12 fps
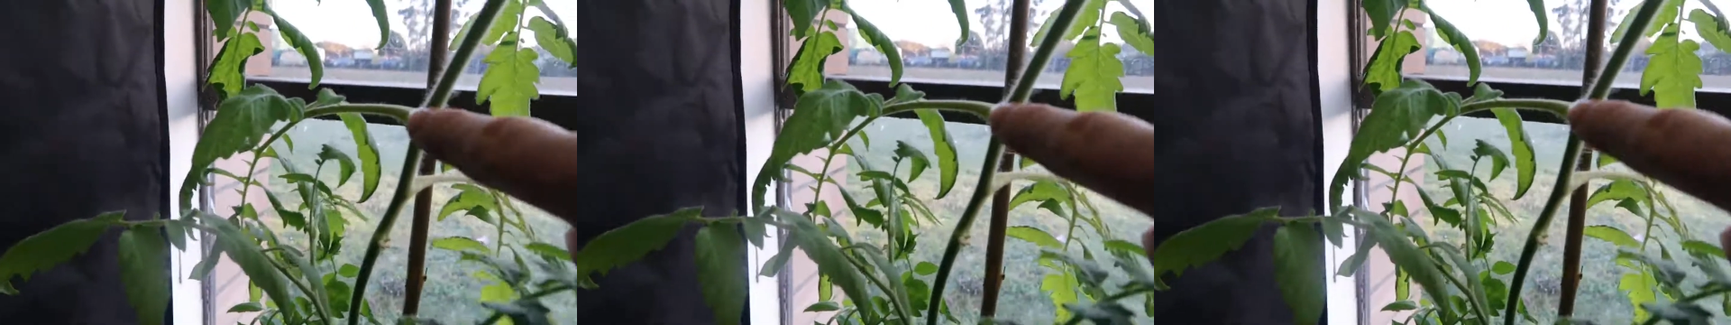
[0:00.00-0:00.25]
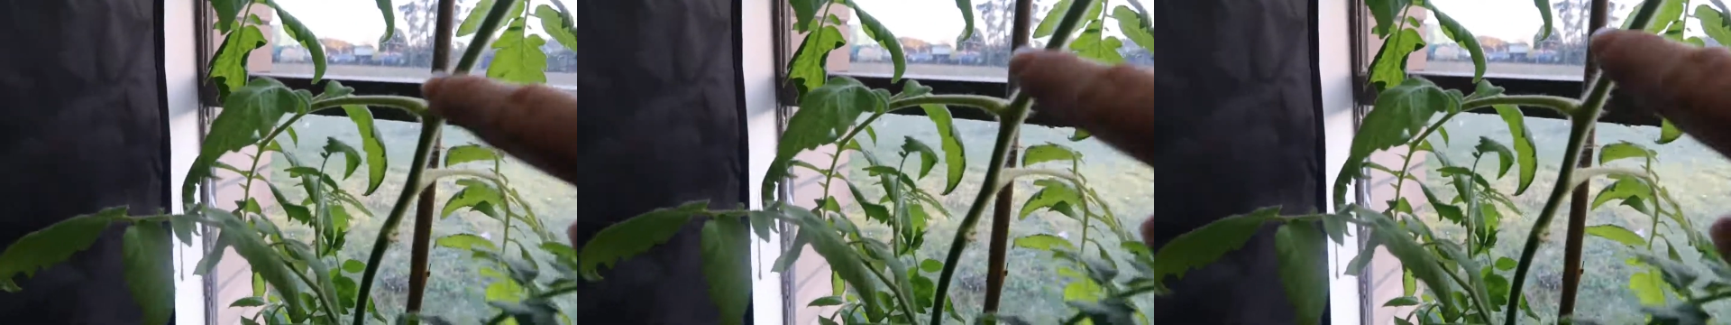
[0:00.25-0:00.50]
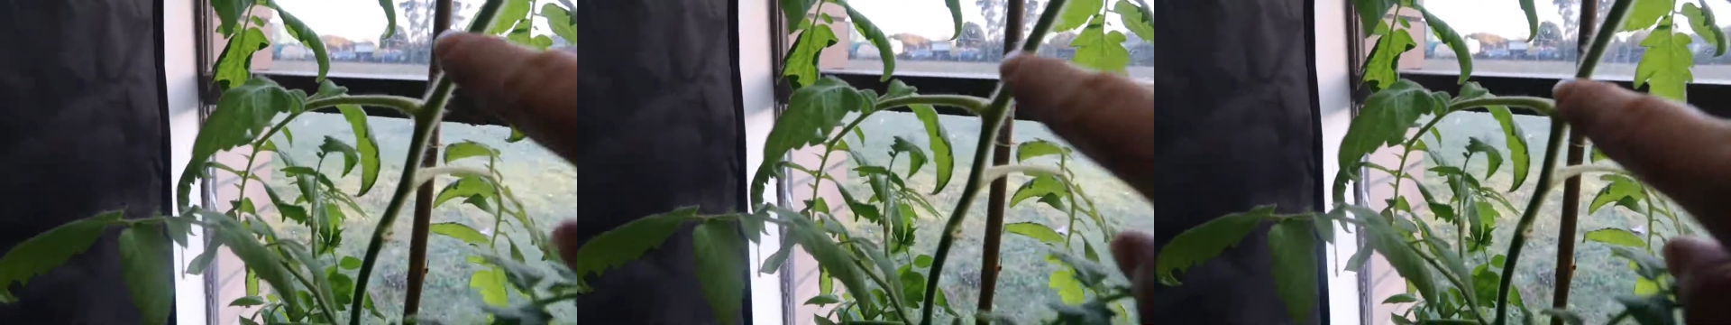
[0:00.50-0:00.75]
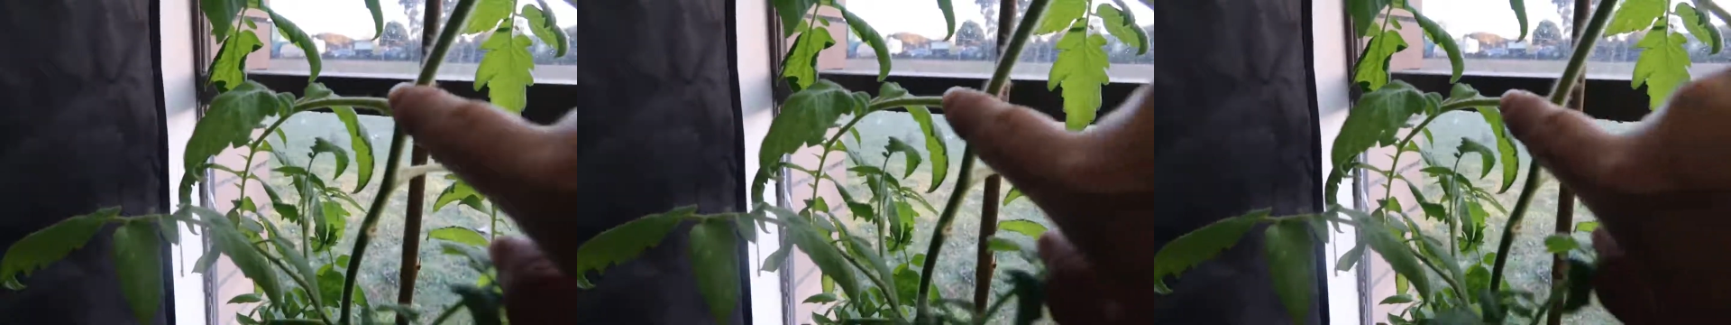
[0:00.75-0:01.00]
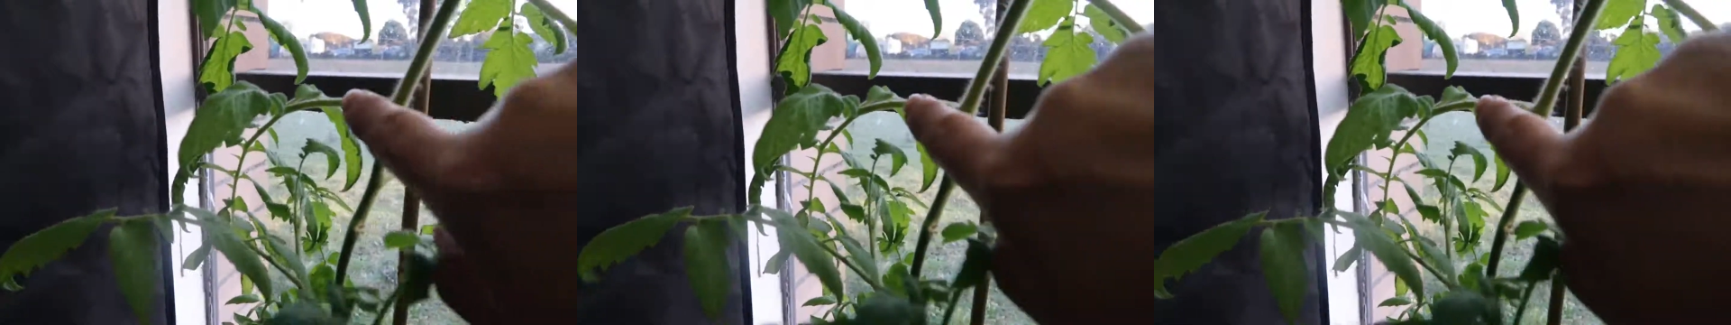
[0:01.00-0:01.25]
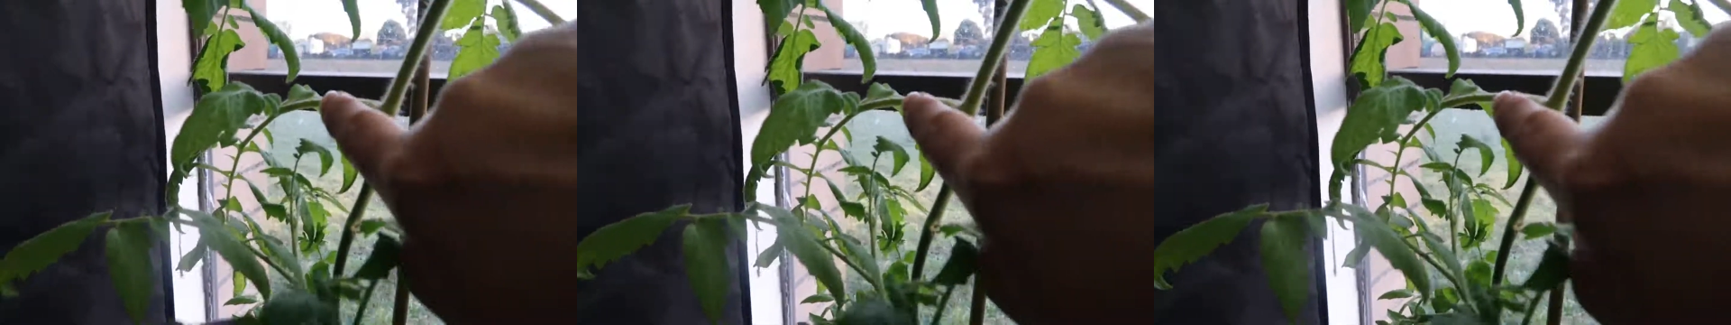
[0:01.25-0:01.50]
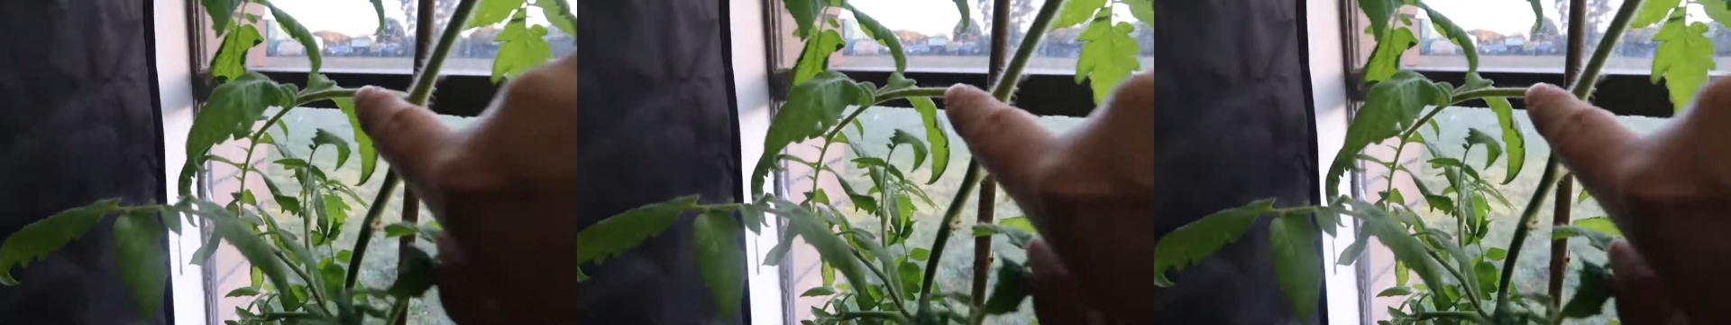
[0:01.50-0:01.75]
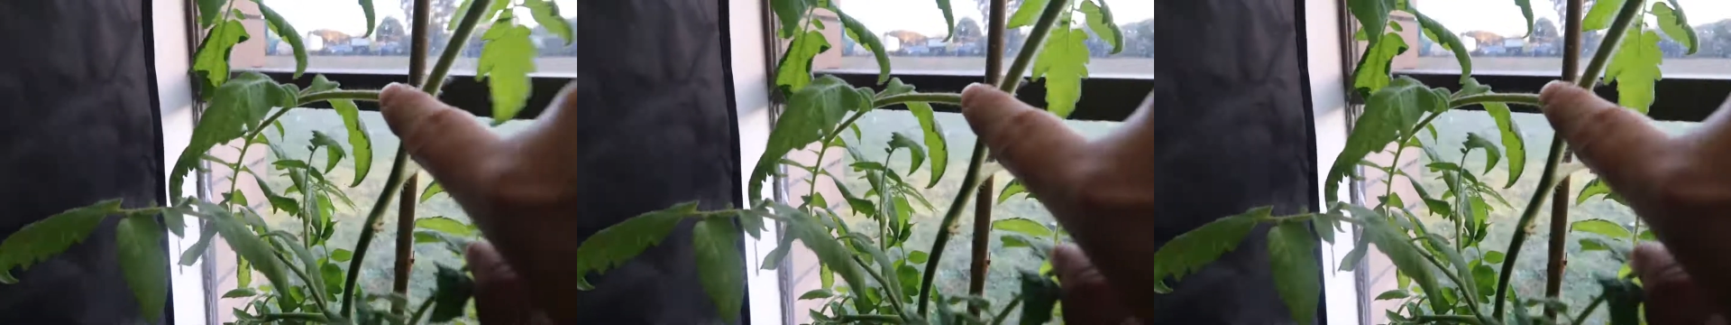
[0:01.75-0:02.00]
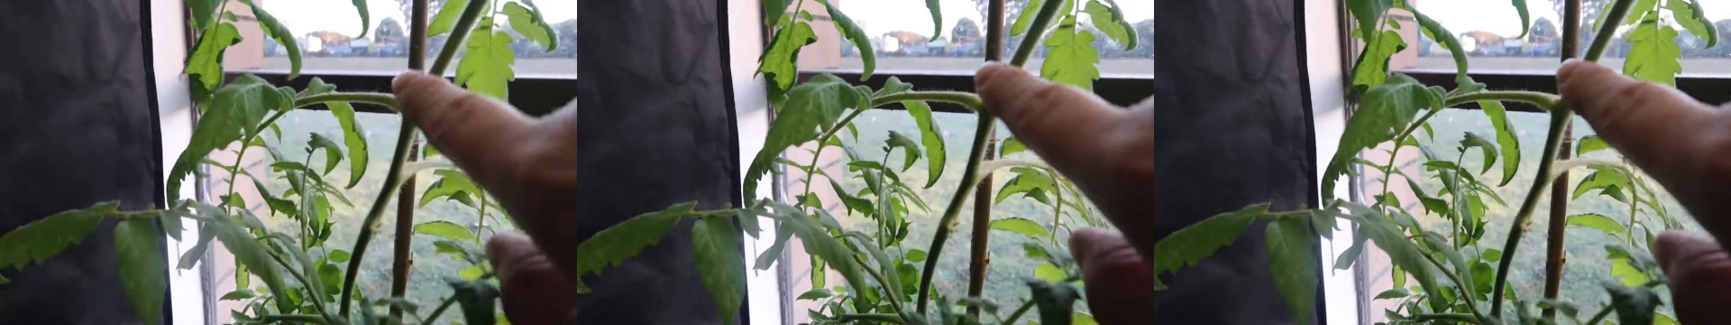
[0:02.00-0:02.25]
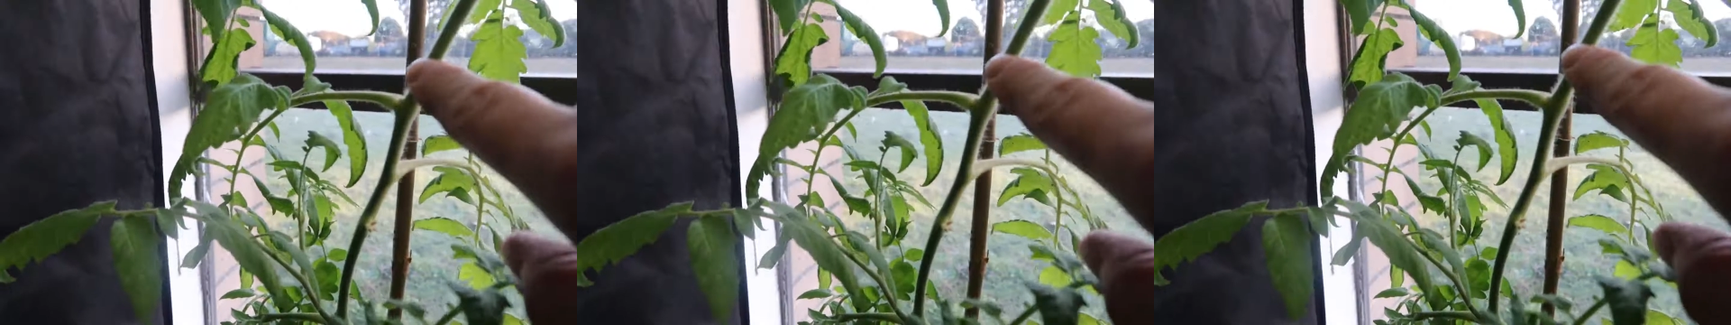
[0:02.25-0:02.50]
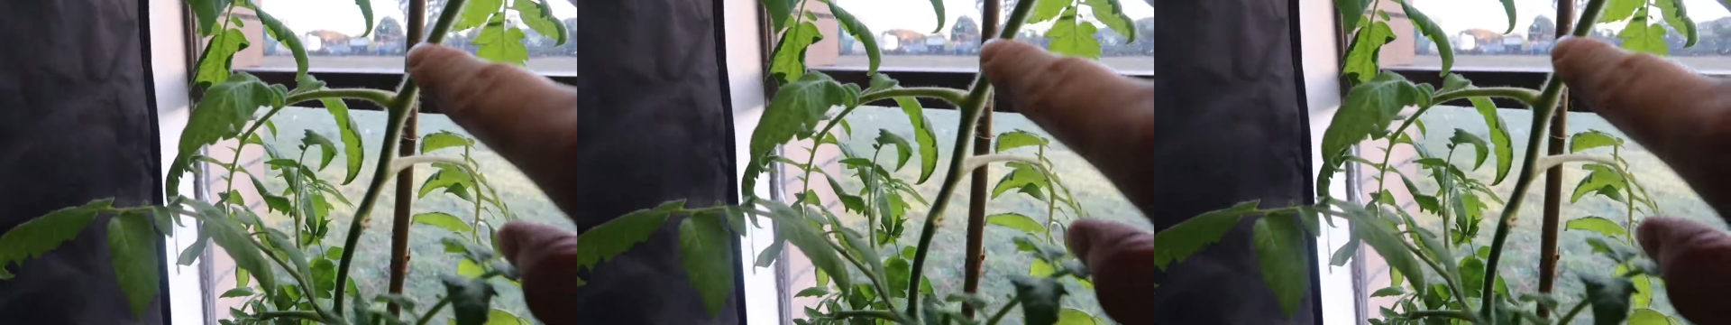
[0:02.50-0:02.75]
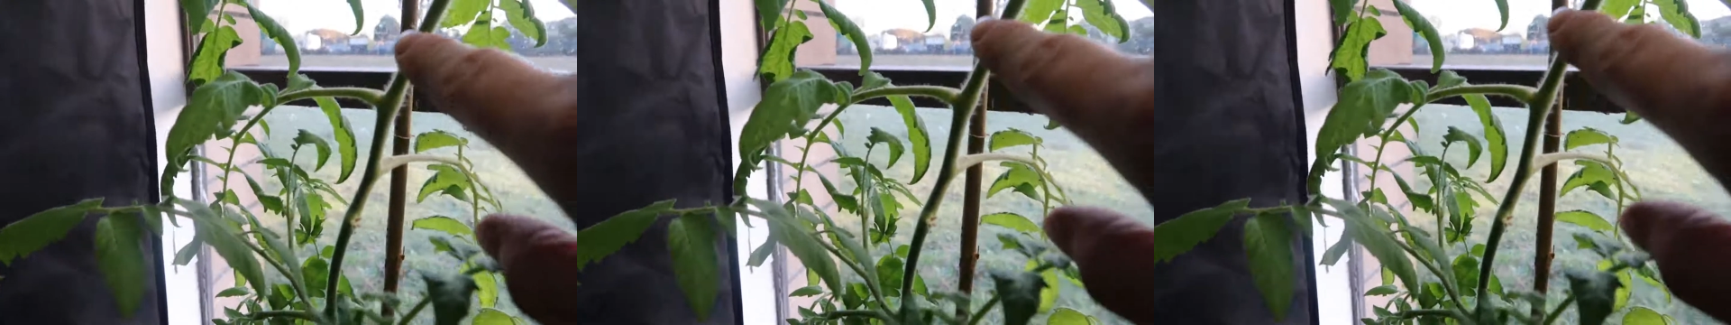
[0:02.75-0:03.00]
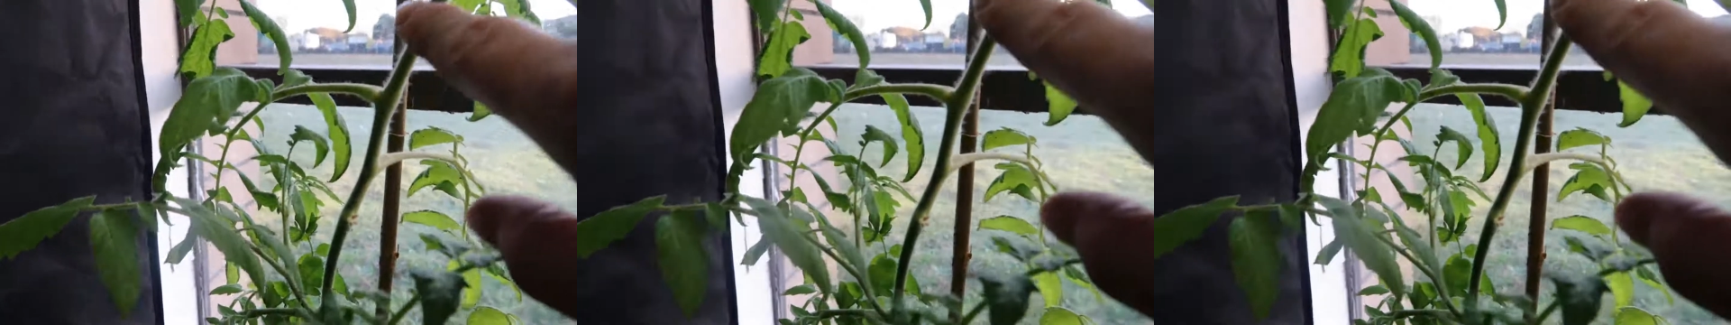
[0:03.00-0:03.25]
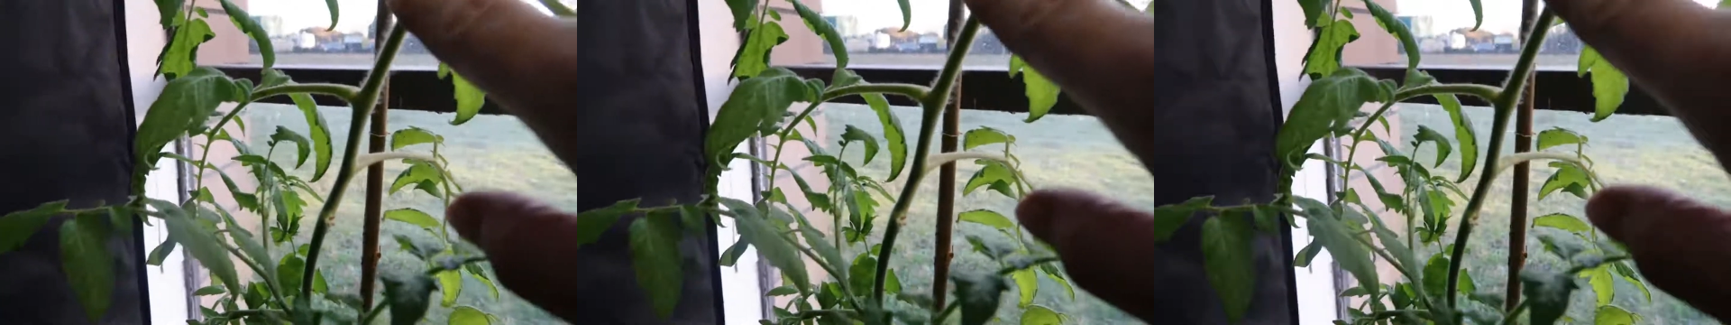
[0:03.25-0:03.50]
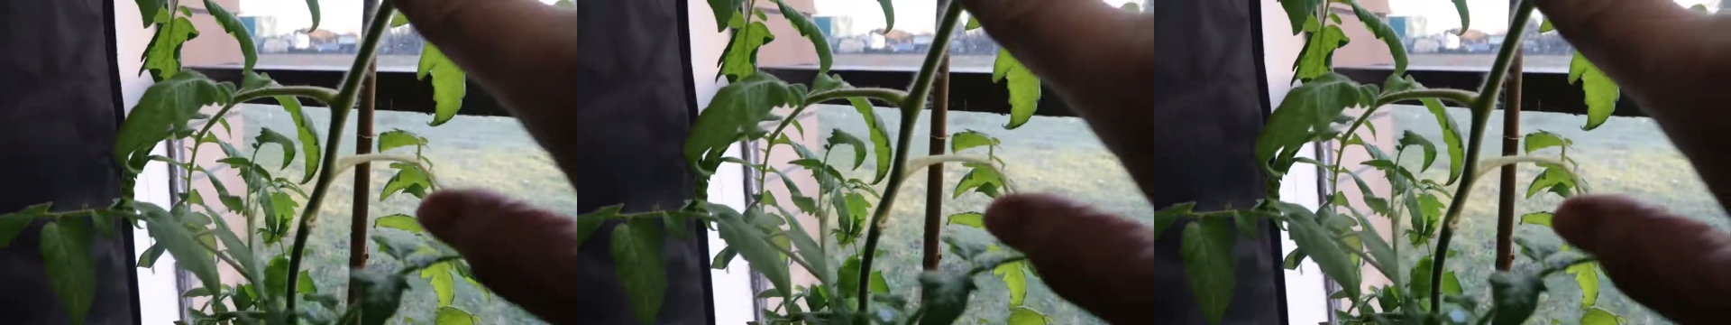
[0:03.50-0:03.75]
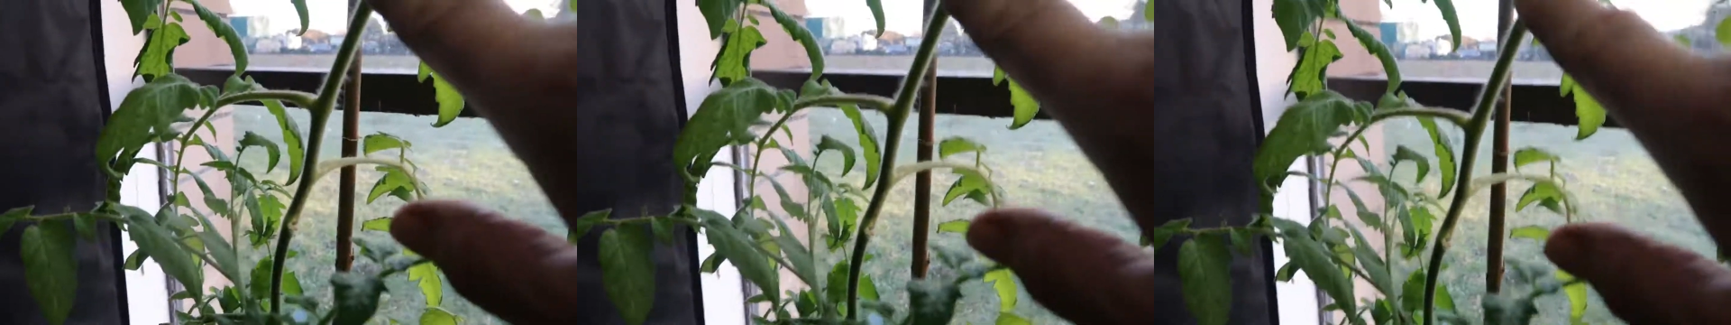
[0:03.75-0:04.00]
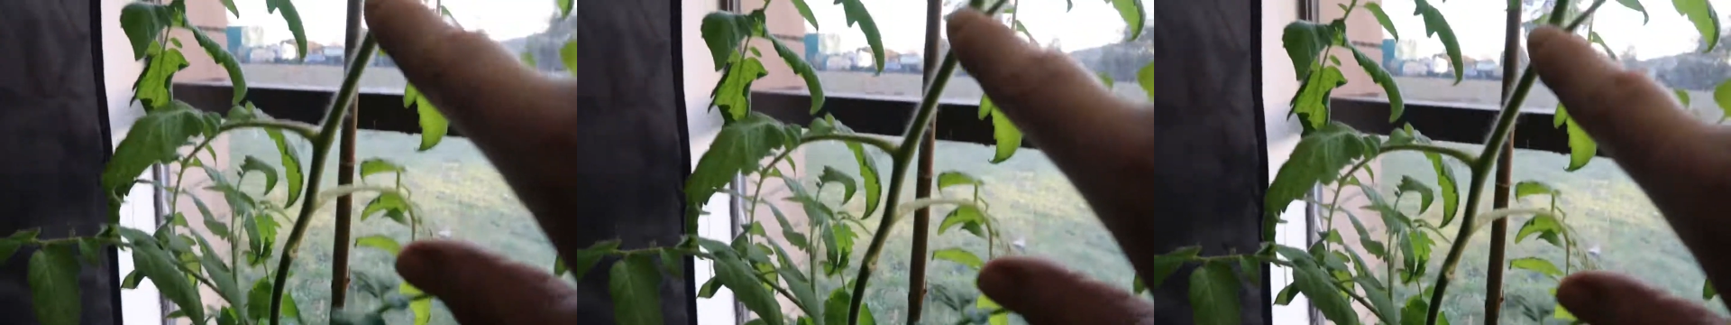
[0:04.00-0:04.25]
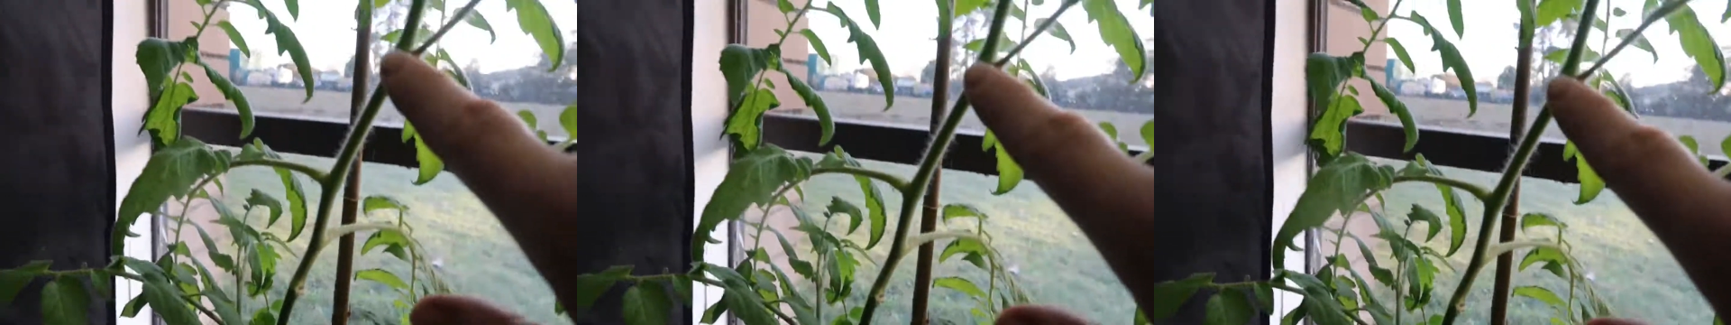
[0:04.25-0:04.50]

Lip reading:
[unreadable: no face in view]